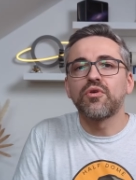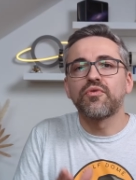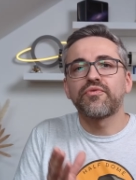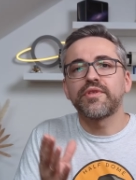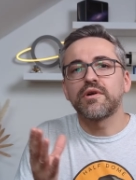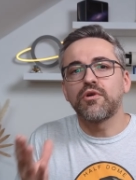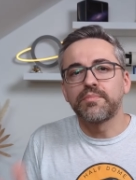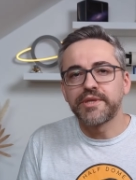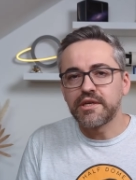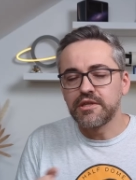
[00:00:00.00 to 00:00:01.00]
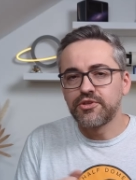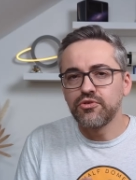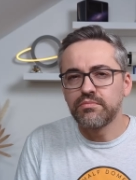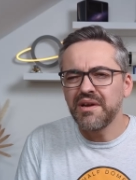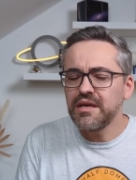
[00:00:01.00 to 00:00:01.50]
of the optical
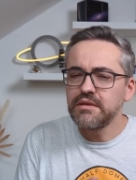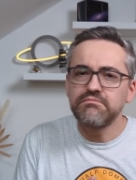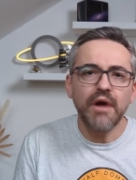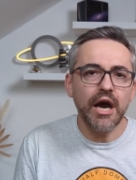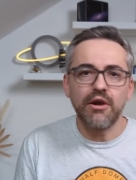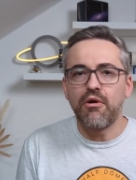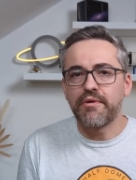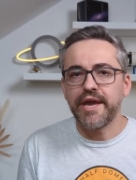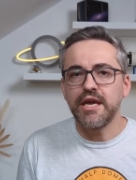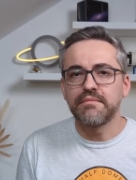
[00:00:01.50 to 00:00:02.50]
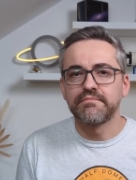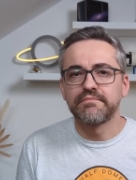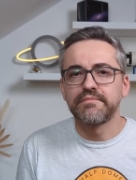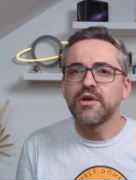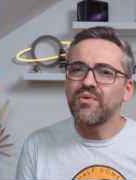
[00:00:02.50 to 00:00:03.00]
tube and are okay.
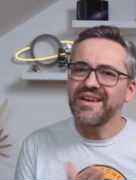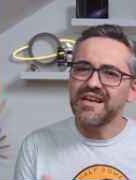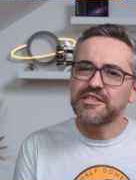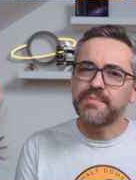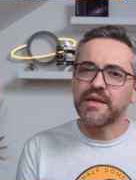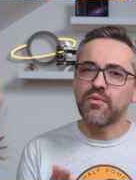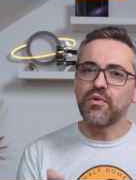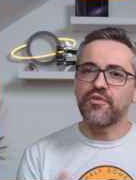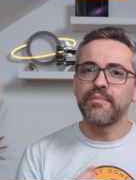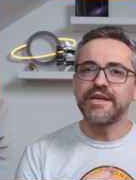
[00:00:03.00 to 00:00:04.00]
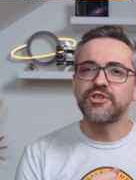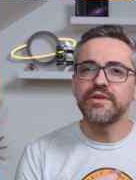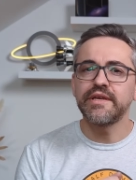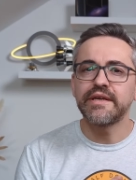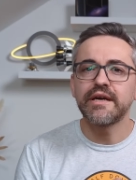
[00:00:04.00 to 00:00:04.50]
One aspect worth
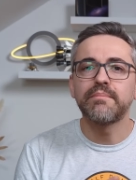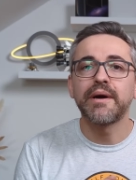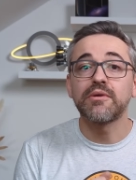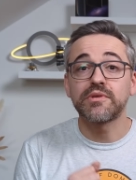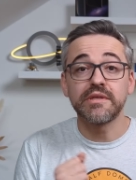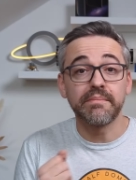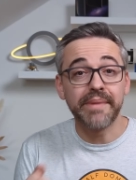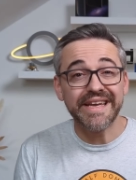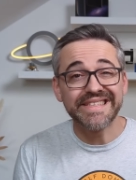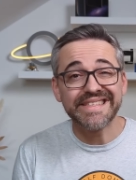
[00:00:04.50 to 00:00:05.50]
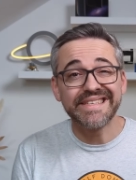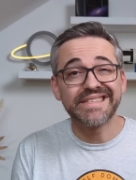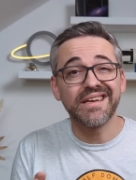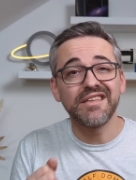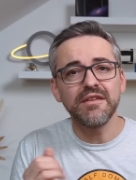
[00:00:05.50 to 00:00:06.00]
mentioning about the base
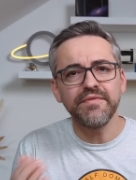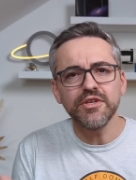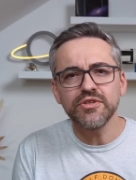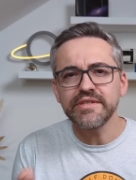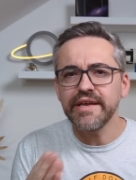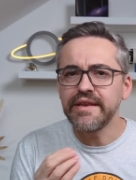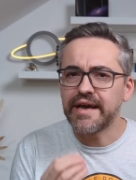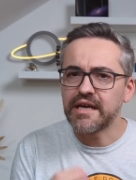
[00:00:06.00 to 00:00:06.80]
is that it features a